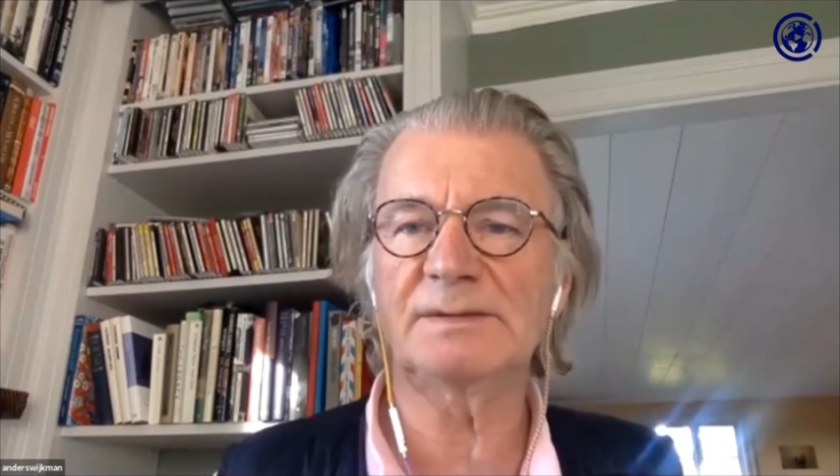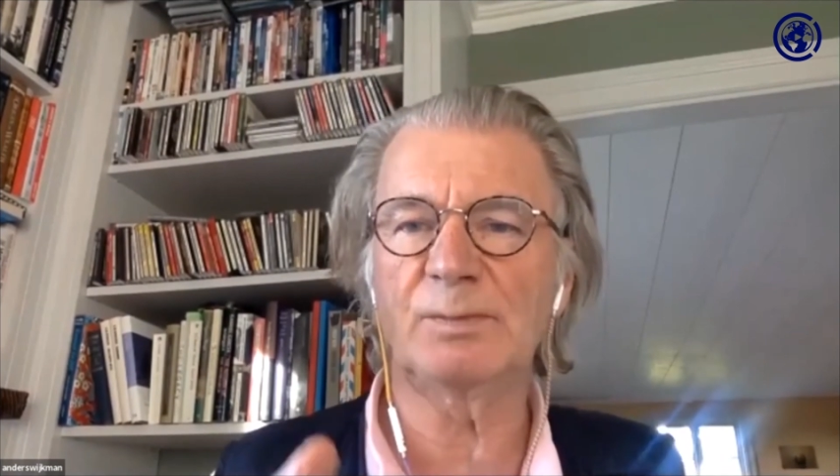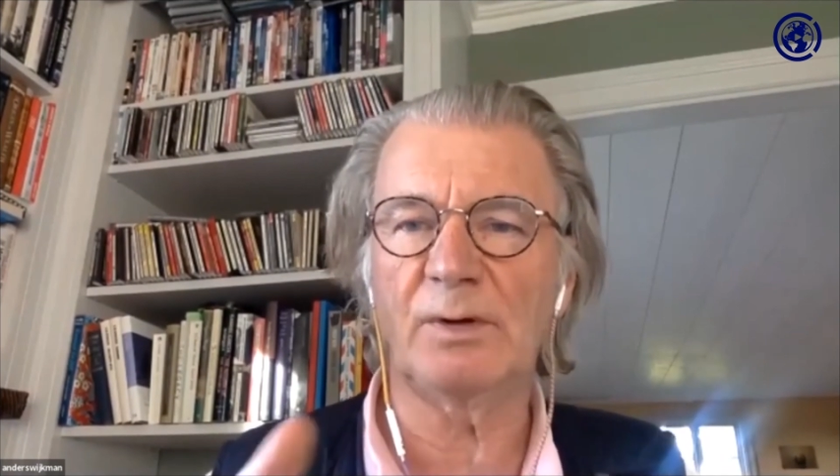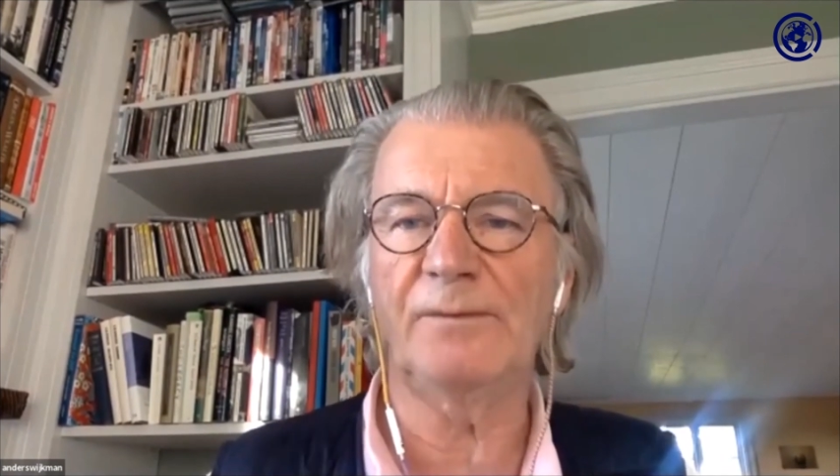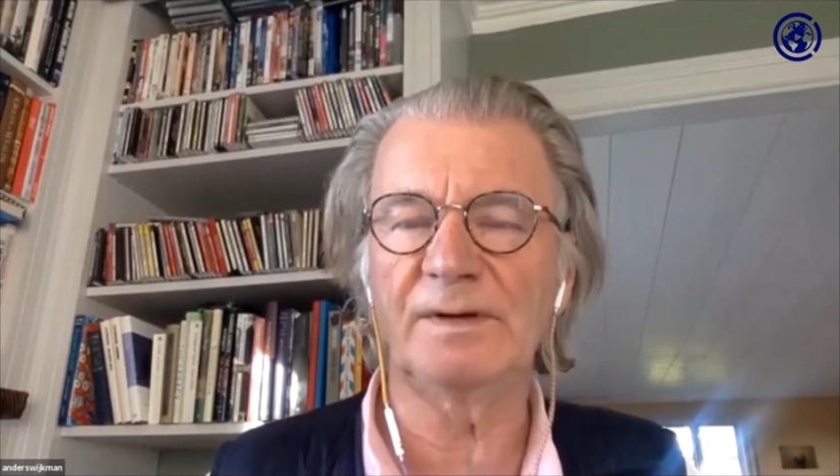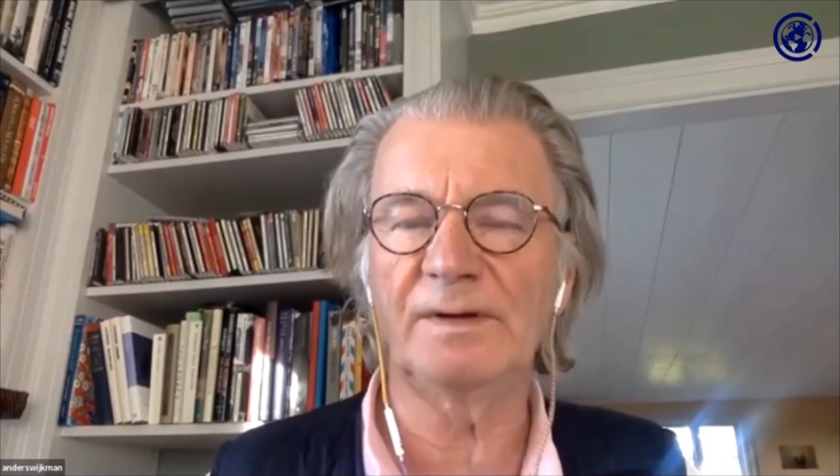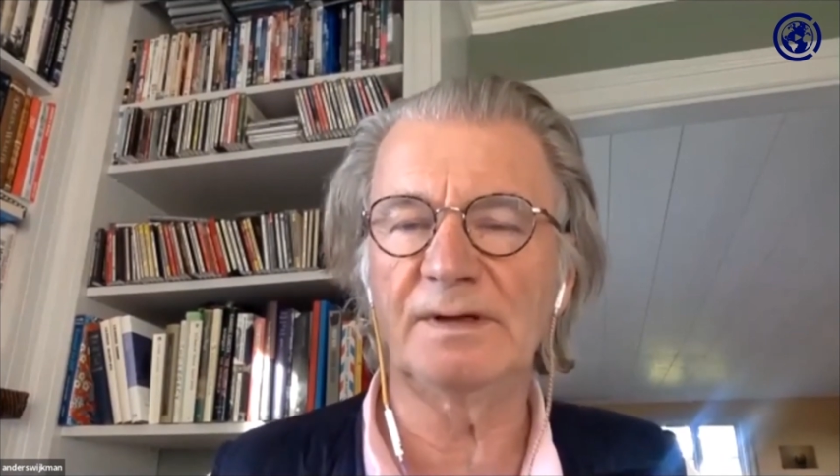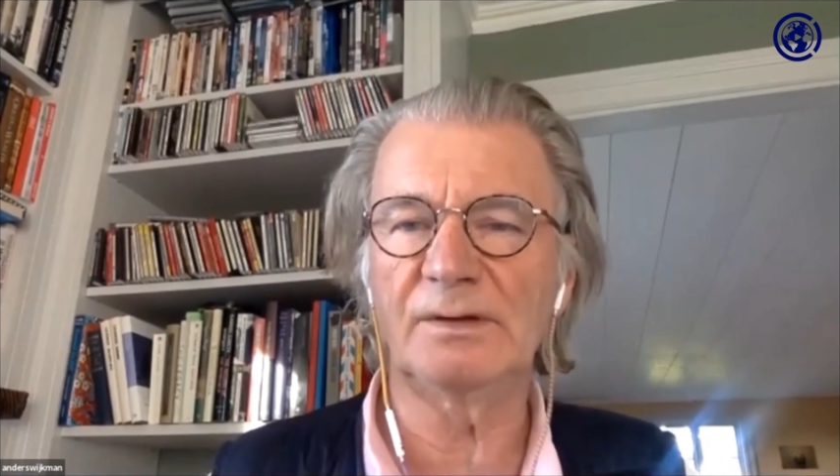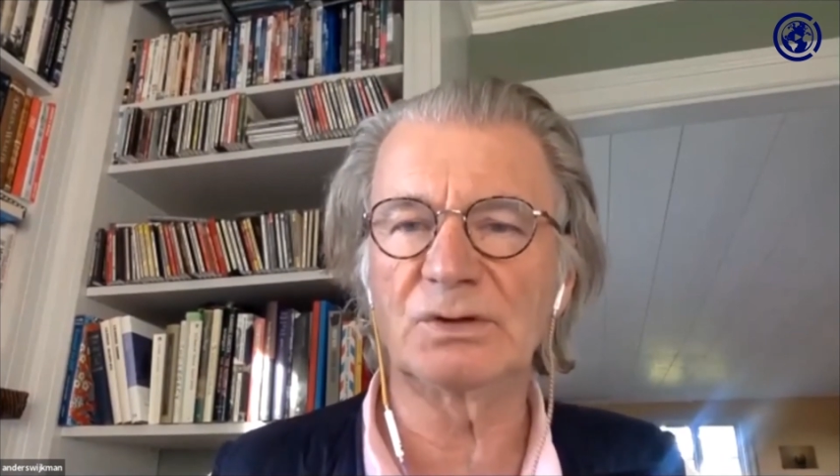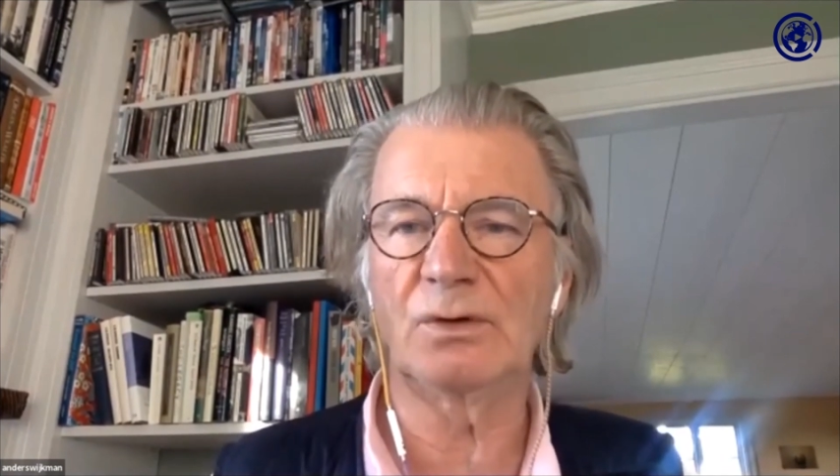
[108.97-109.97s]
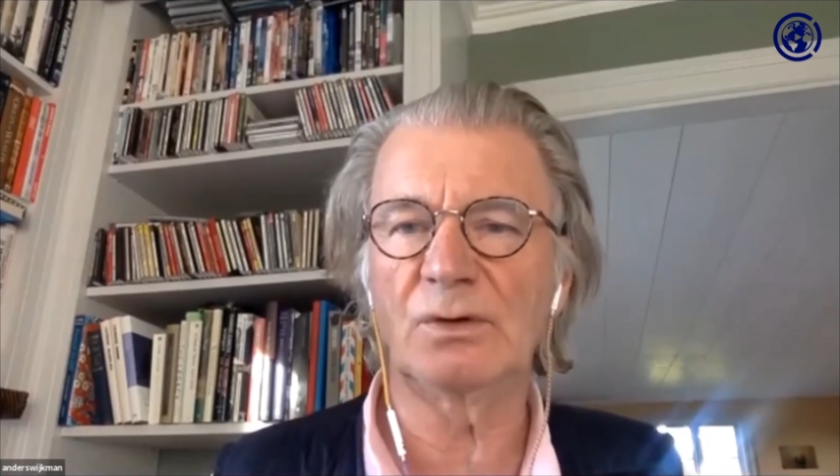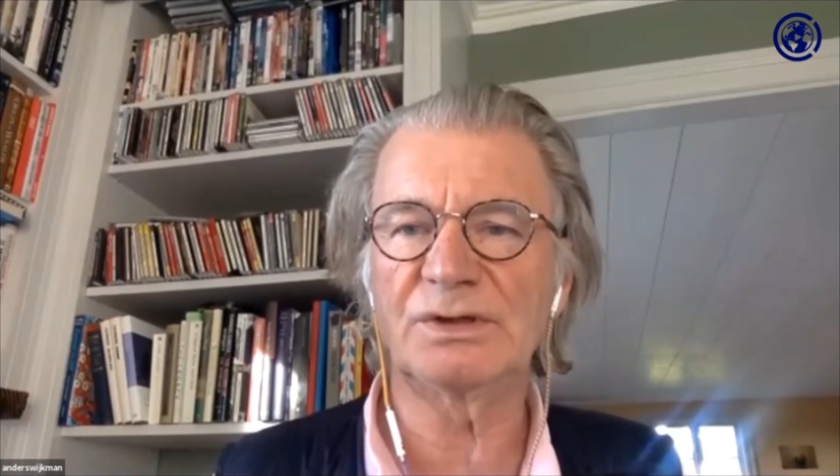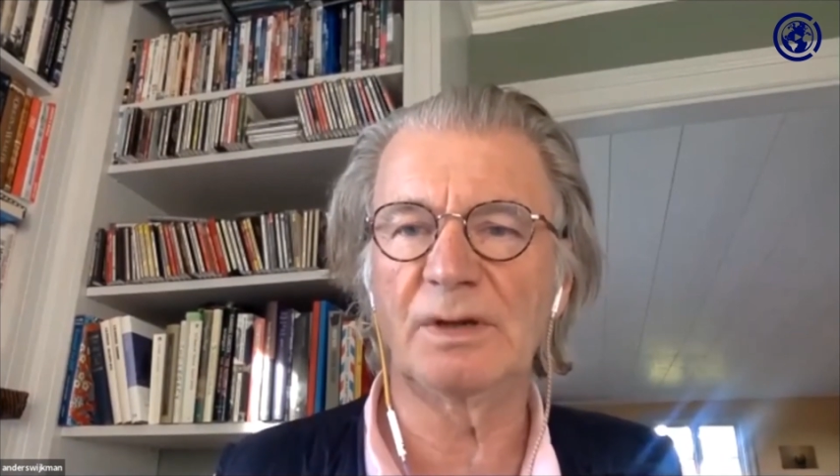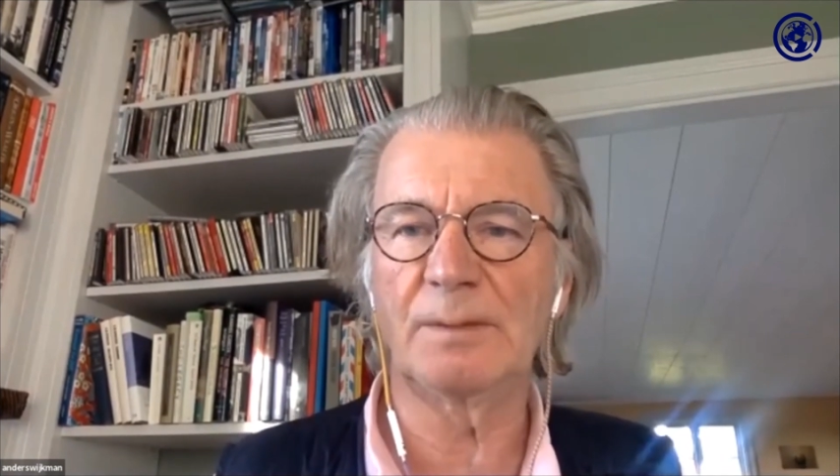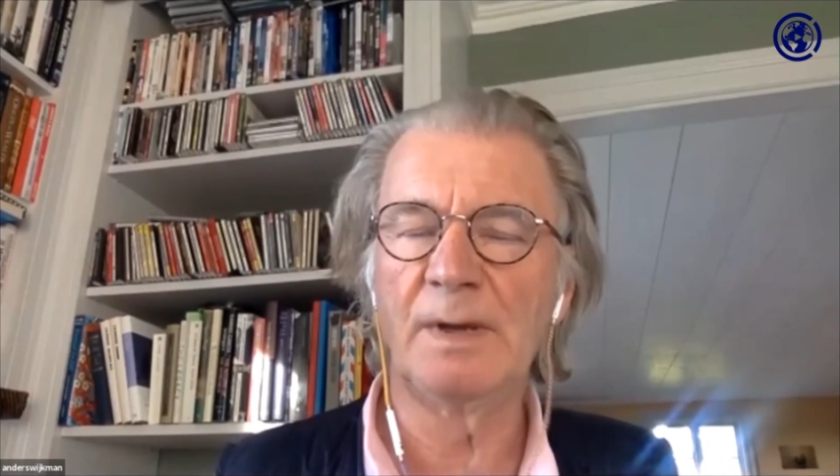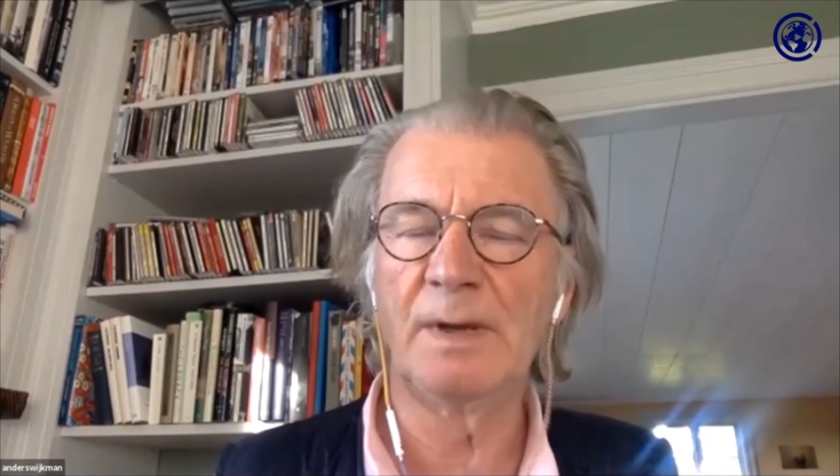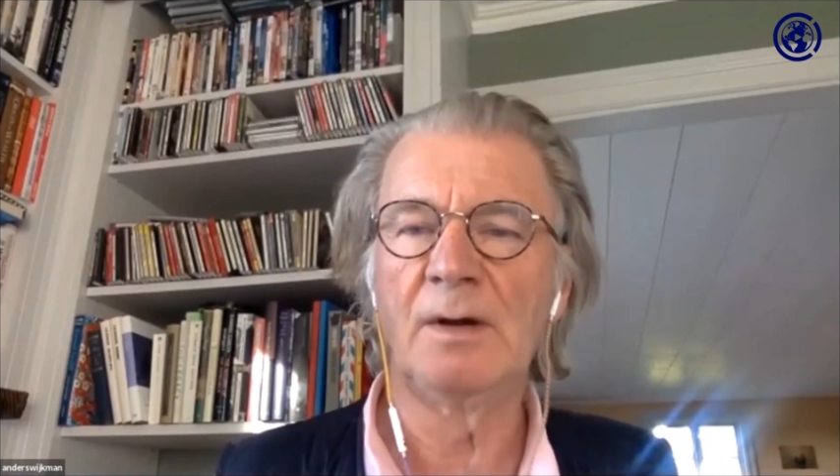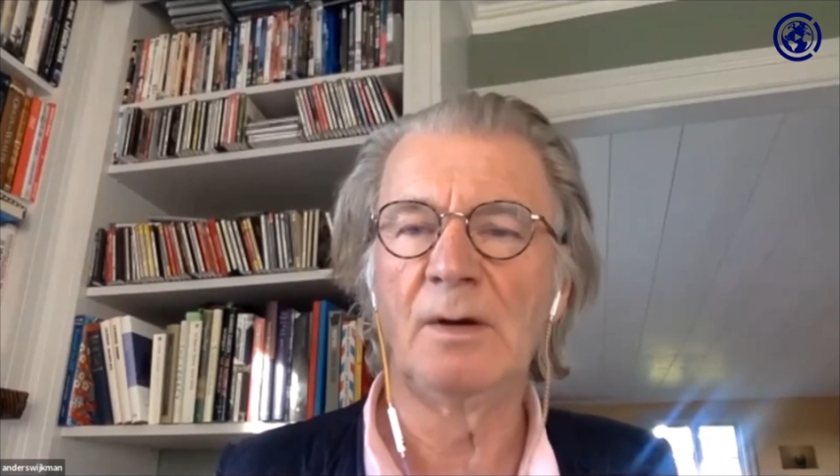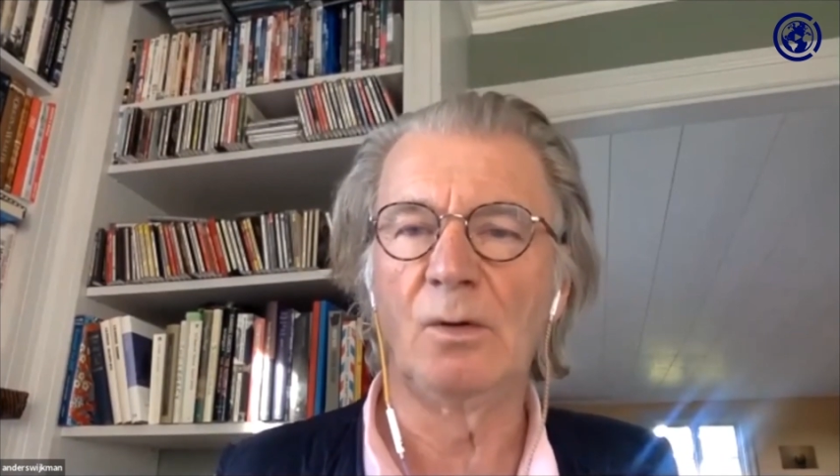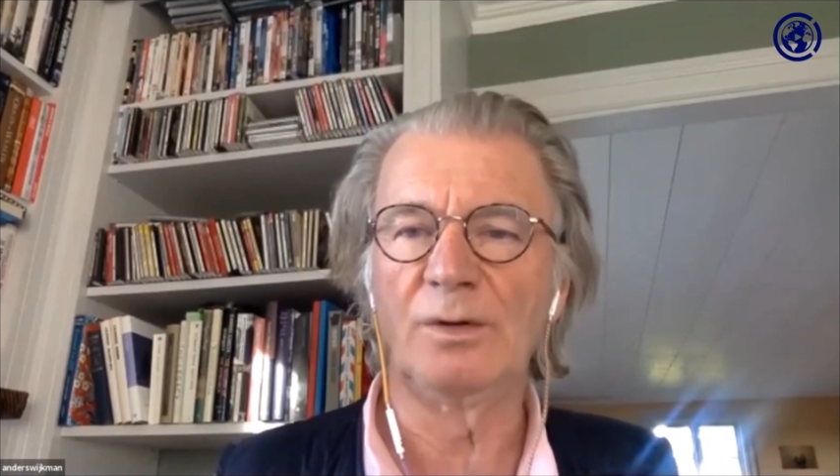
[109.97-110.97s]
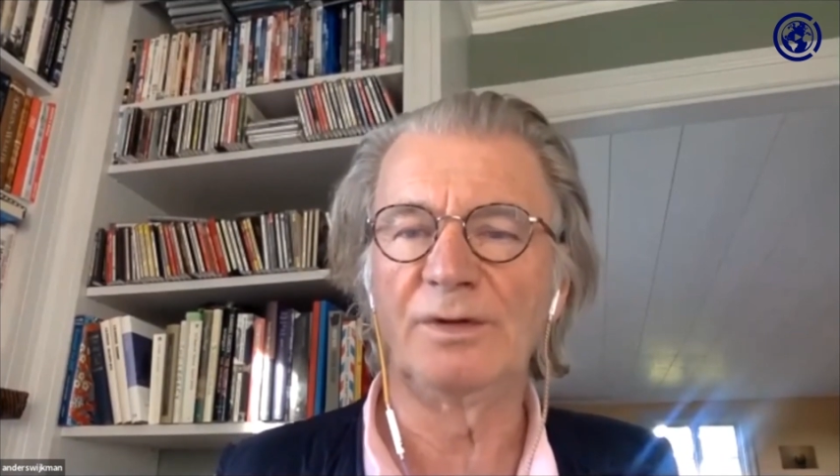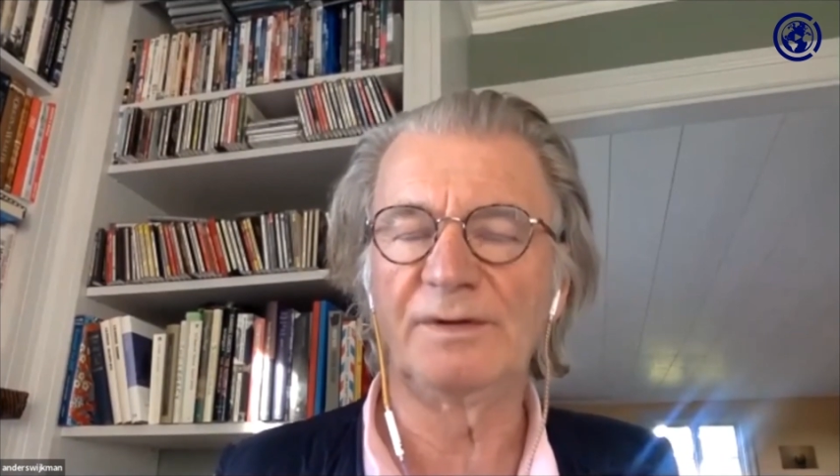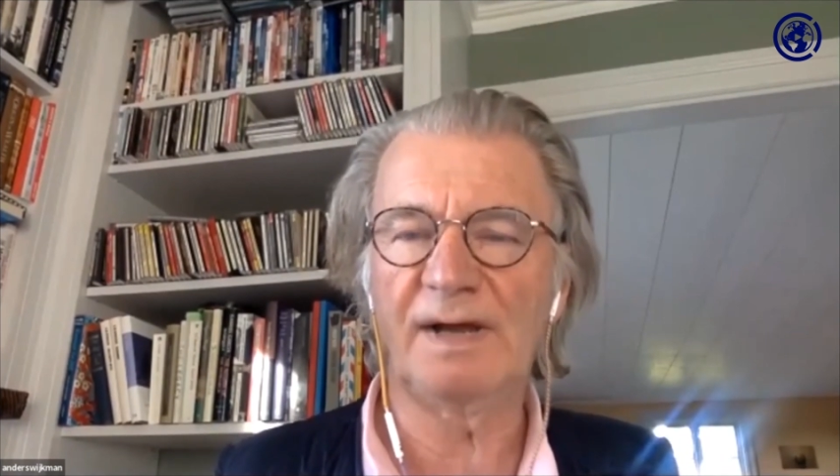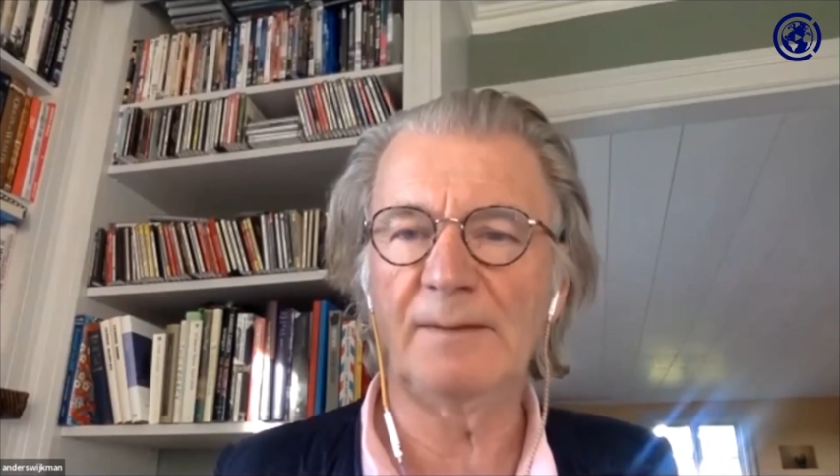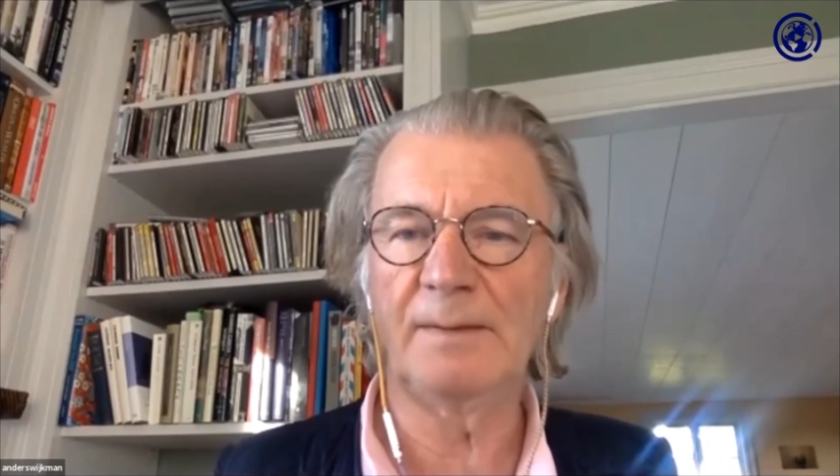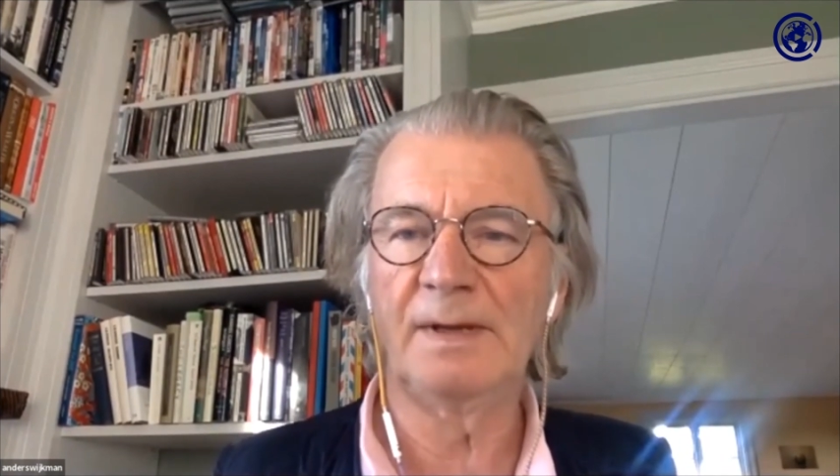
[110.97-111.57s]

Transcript: profit in the short term all the time.